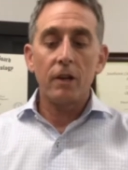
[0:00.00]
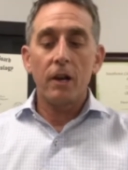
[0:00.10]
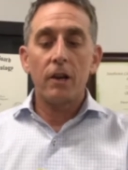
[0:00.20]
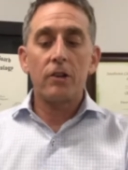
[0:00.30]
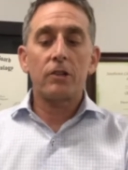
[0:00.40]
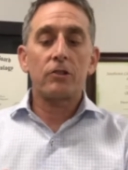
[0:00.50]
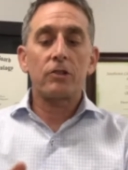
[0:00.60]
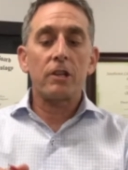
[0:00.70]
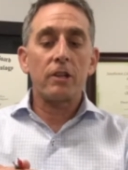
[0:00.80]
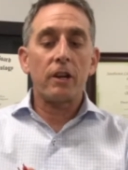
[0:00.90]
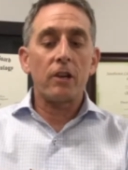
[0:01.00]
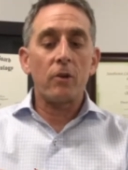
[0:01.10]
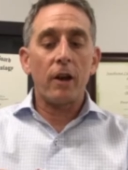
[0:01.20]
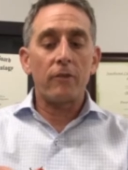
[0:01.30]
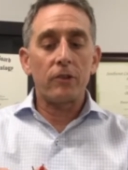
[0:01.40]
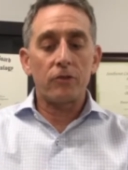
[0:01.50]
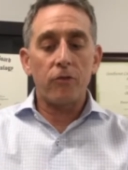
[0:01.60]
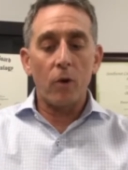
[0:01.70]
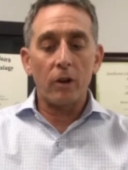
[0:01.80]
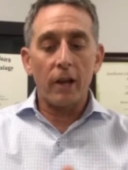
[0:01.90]
And you can see that you have these
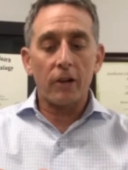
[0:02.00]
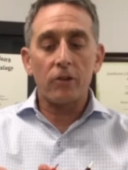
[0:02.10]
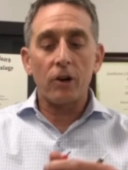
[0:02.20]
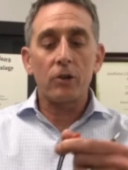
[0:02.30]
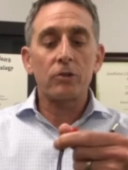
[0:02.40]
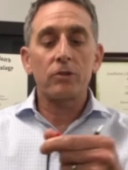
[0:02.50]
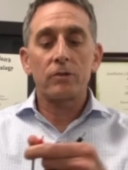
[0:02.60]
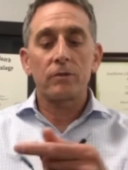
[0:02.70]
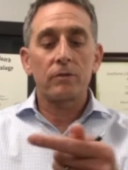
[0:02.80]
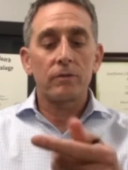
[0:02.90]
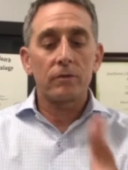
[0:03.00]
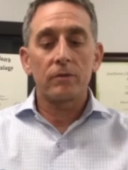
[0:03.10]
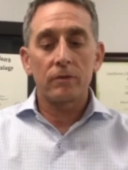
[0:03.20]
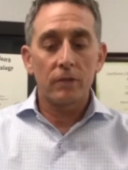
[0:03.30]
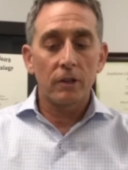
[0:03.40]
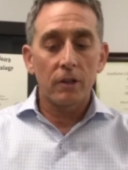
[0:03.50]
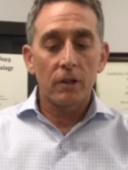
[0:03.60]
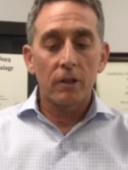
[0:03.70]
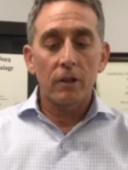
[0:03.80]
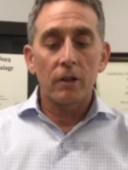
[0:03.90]
four electrodes,
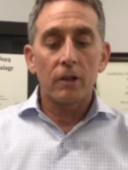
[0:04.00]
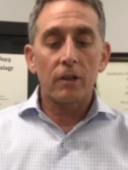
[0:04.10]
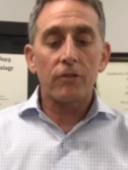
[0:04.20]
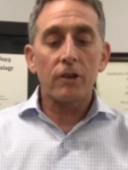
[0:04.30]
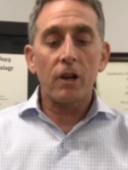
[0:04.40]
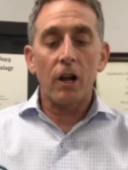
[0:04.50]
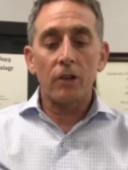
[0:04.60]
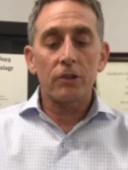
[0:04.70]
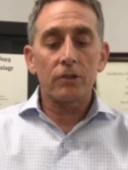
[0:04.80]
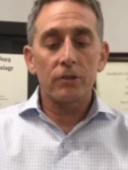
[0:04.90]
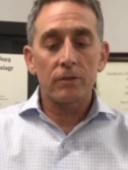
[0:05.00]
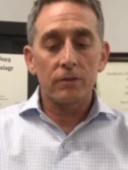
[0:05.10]
different colors.